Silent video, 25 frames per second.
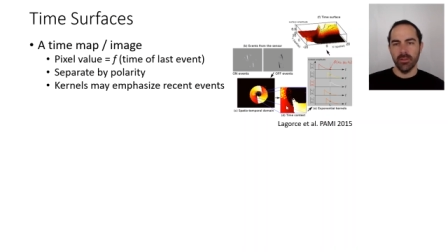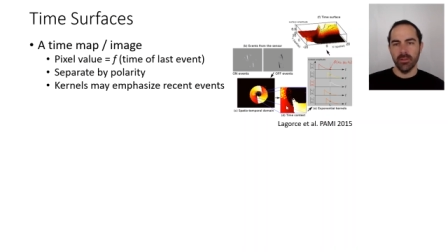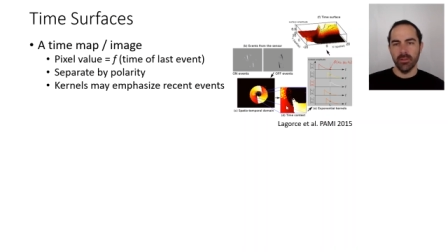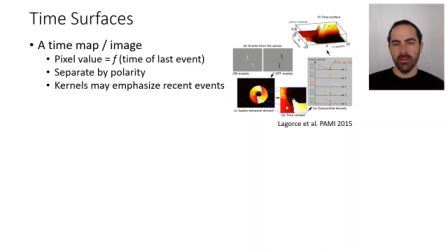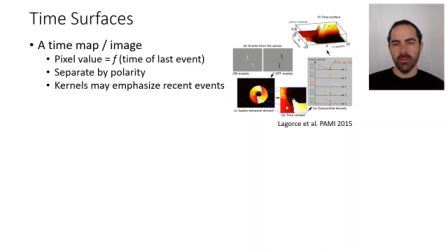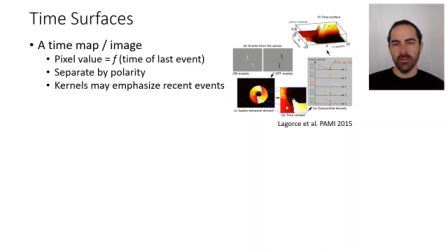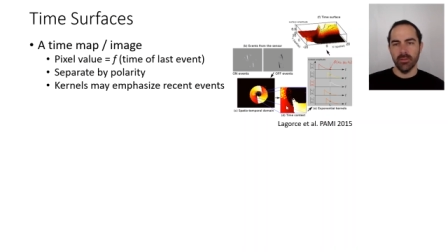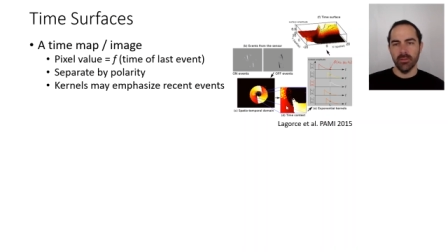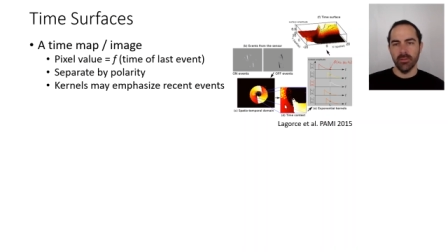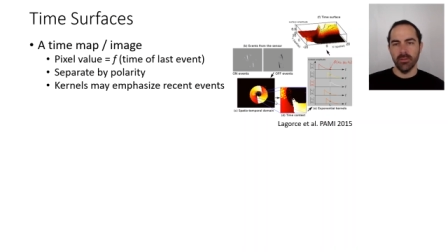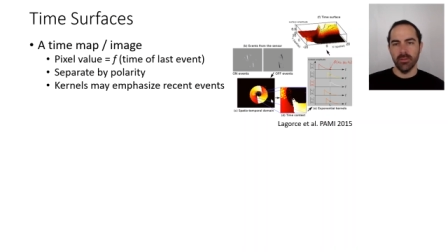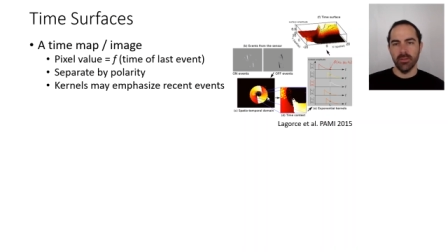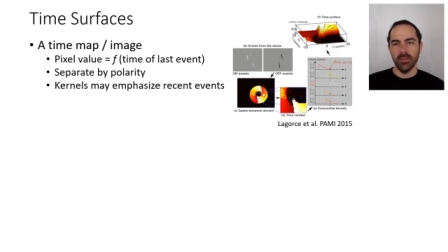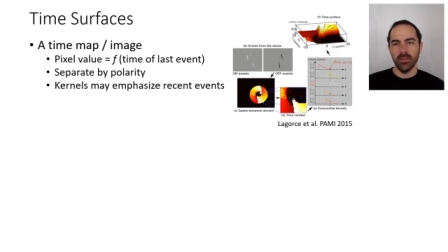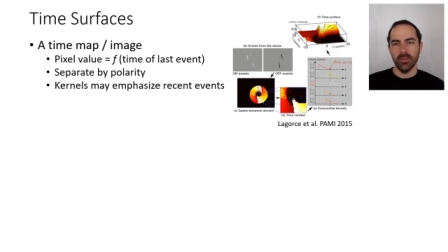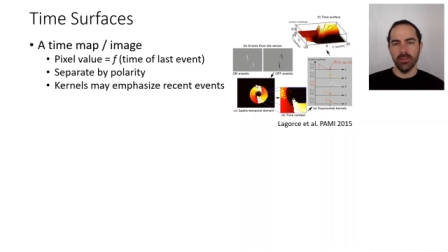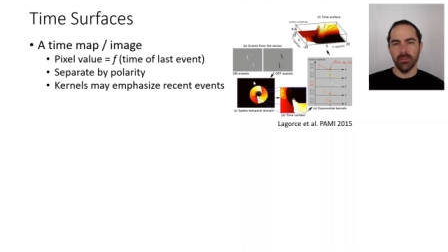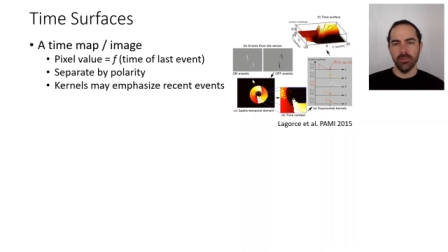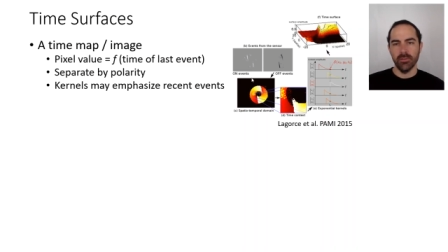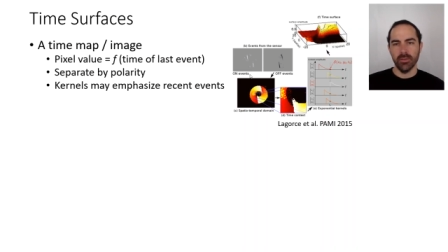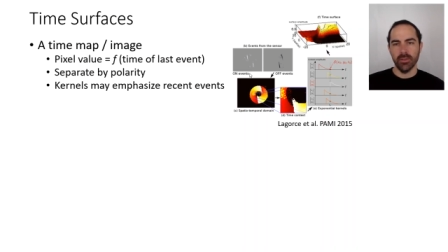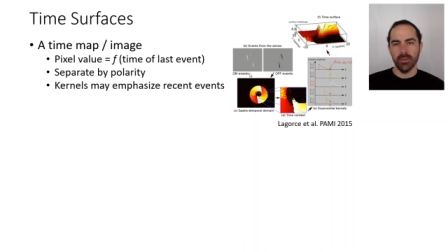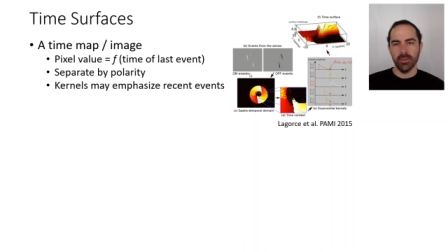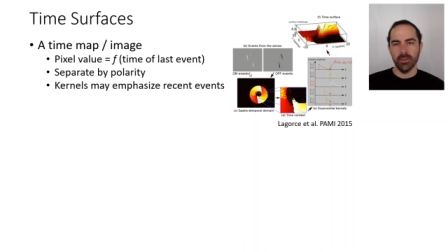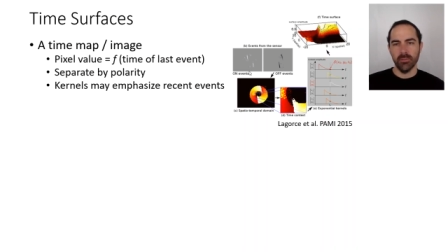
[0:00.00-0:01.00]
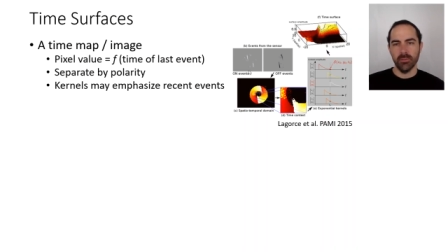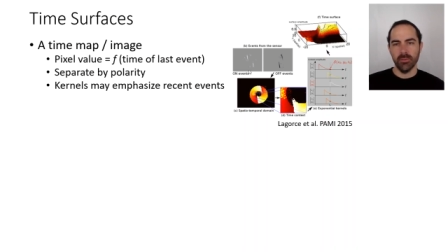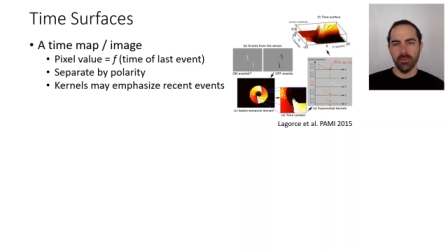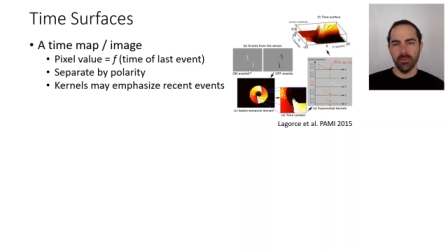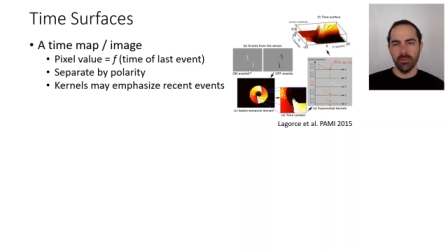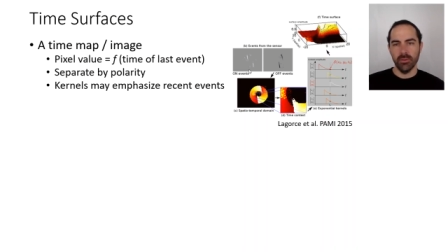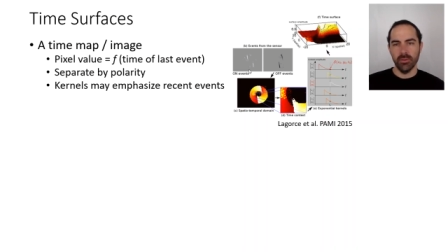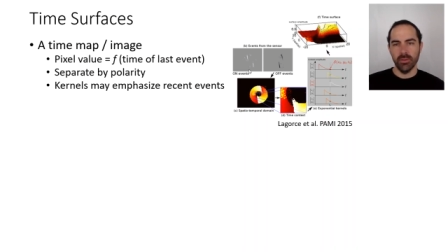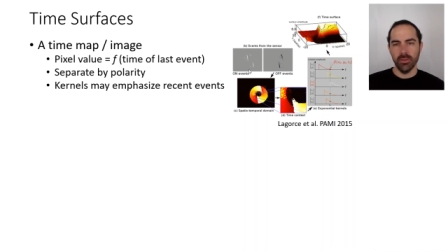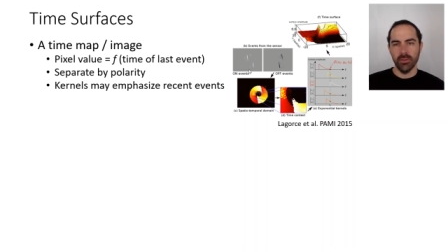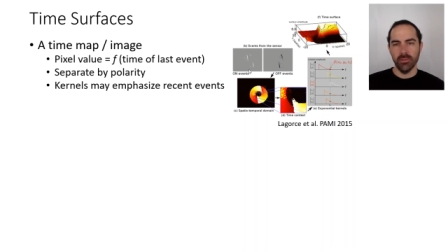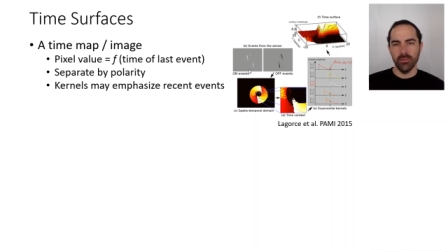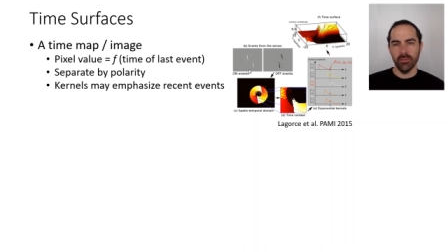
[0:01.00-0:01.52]
And this is for example
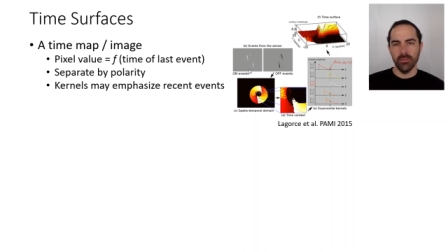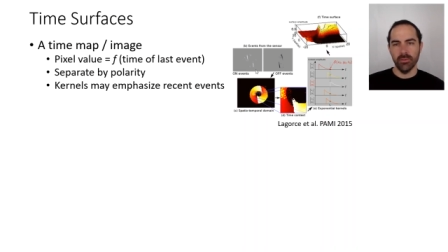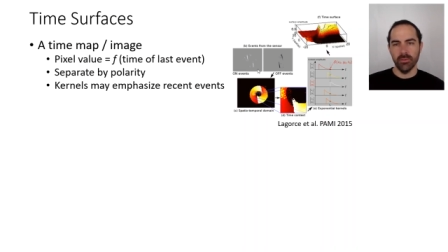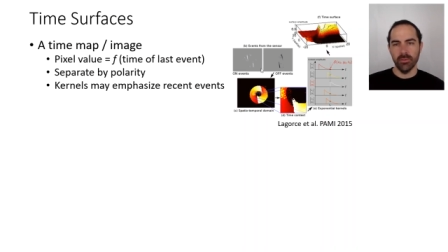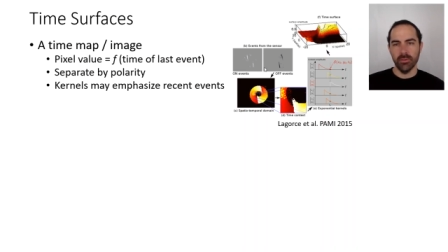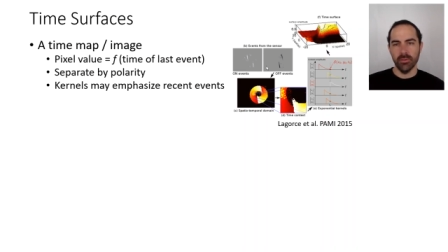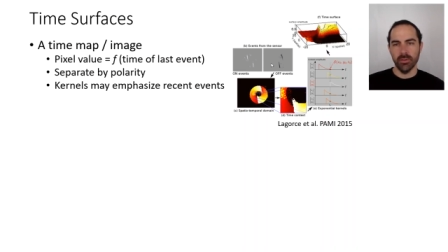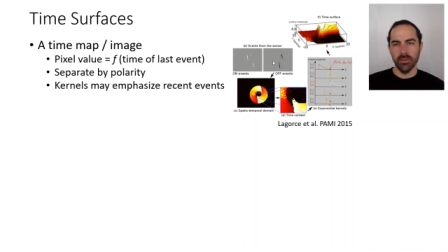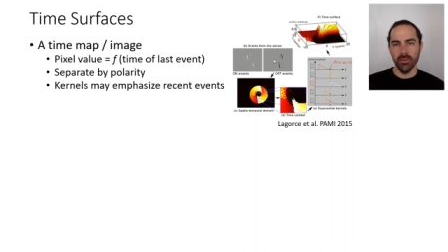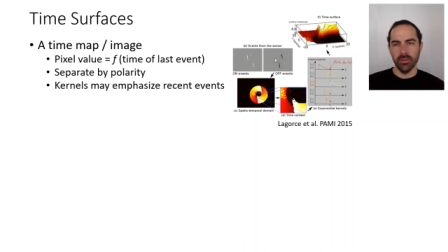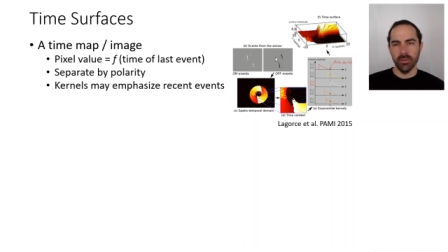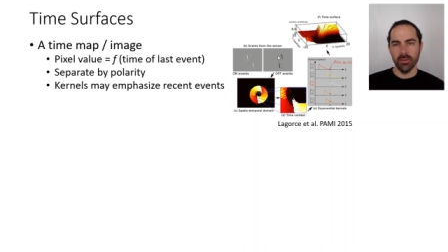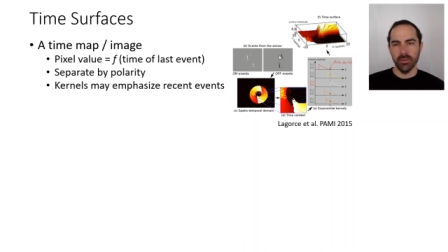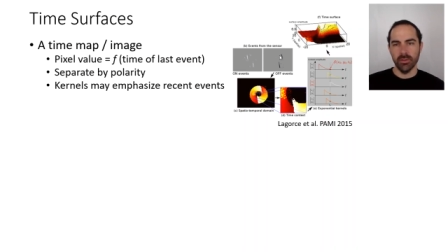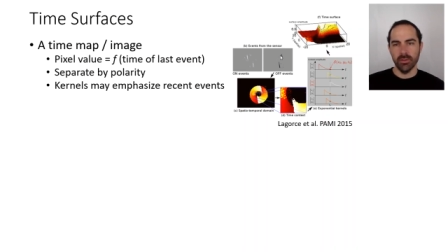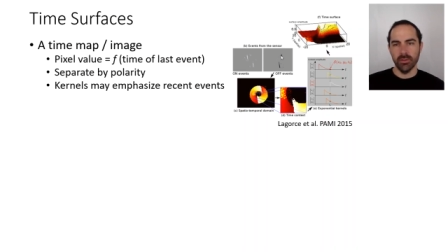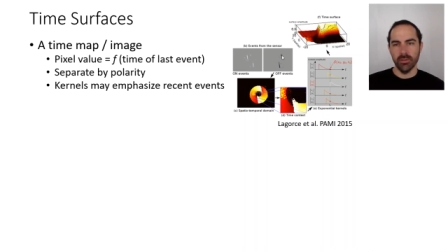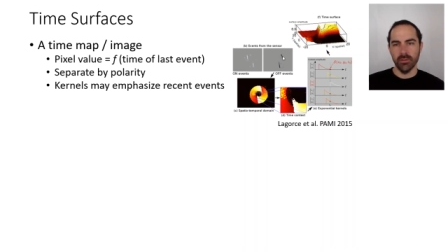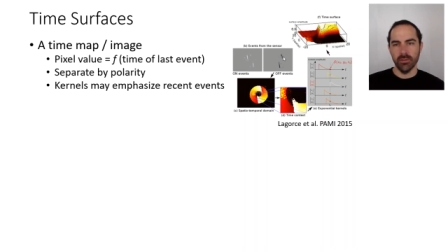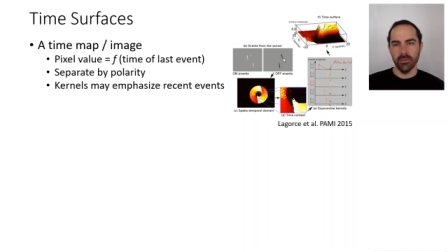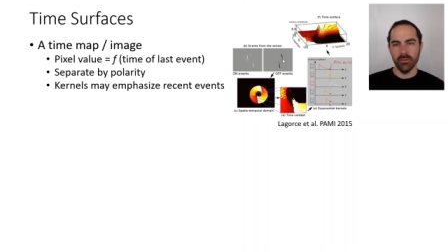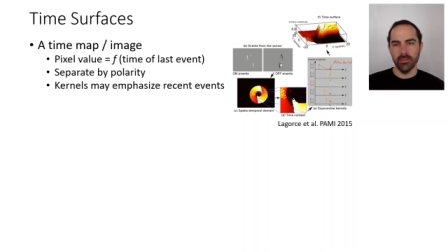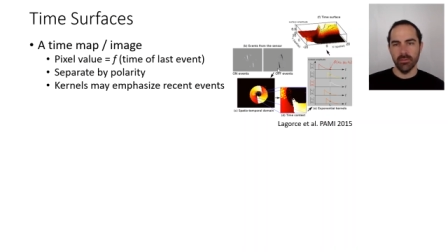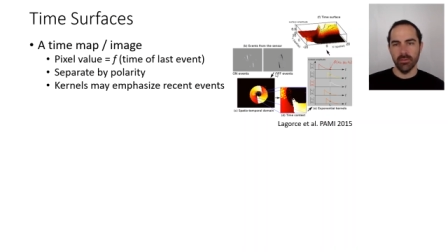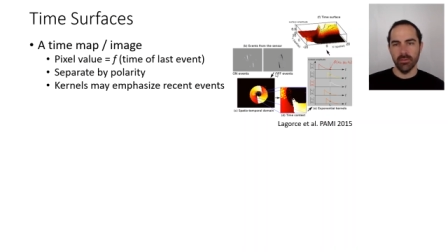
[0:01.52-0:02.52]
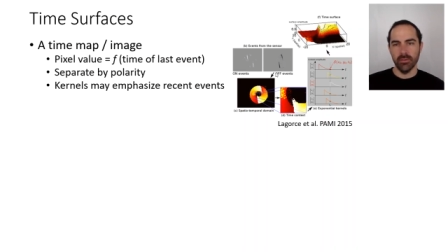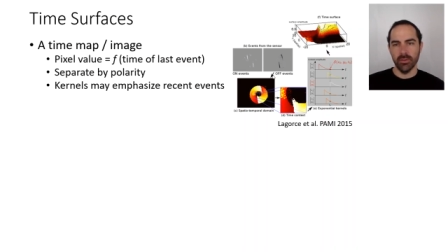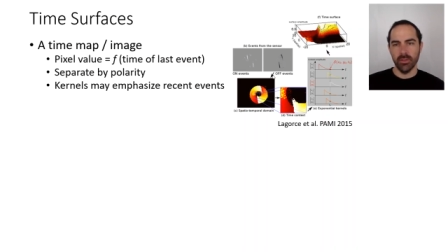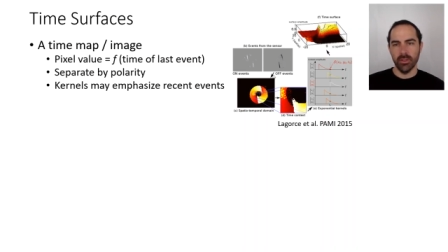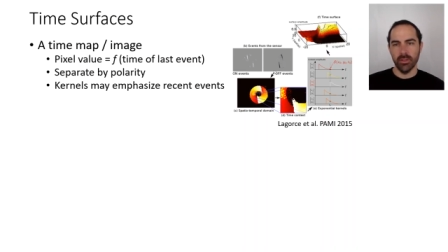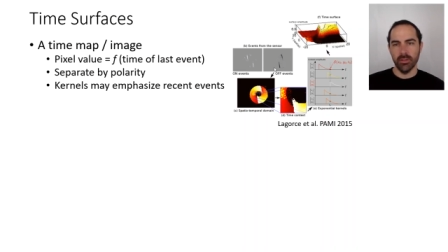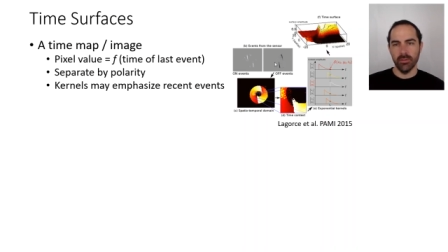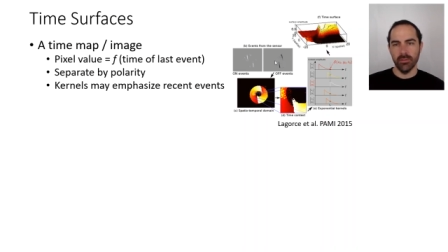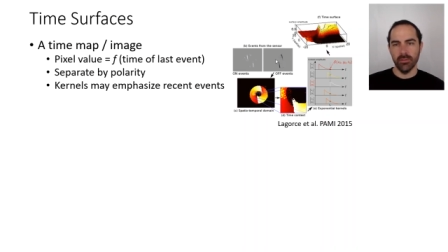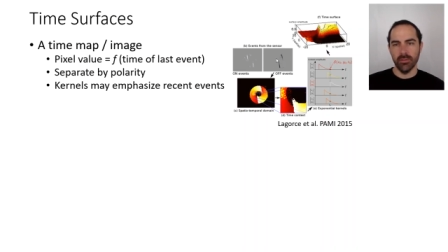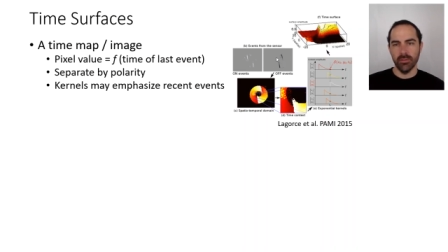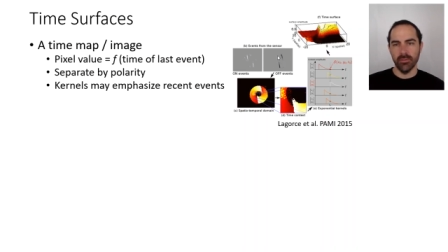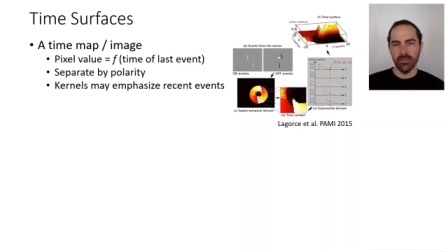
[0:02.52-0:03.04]
only for the for the
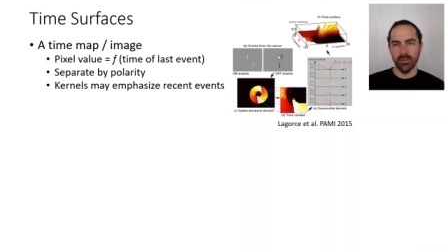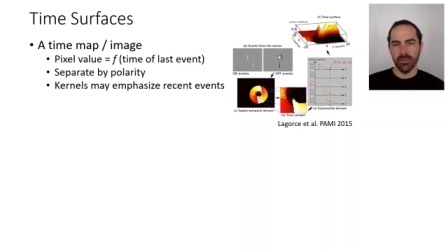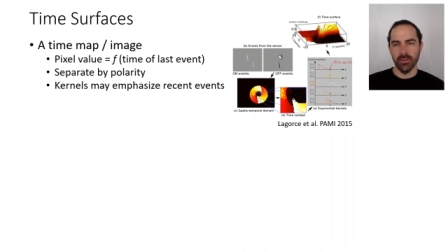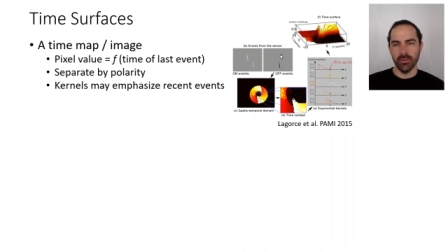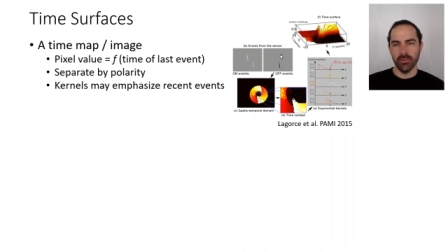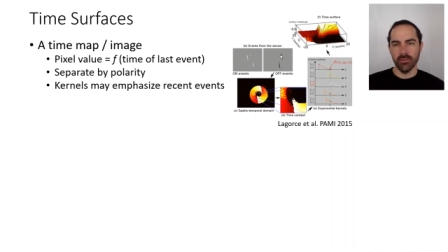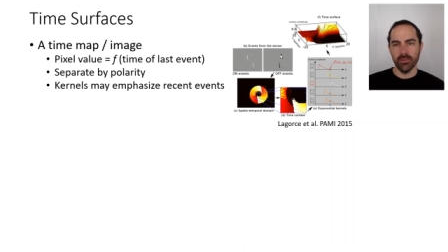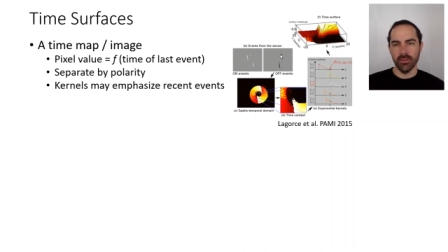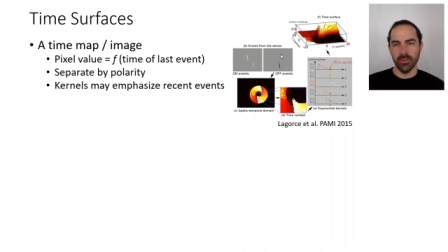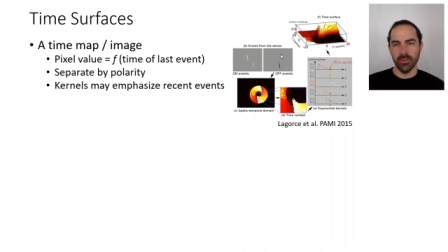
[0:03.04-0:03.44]
off events,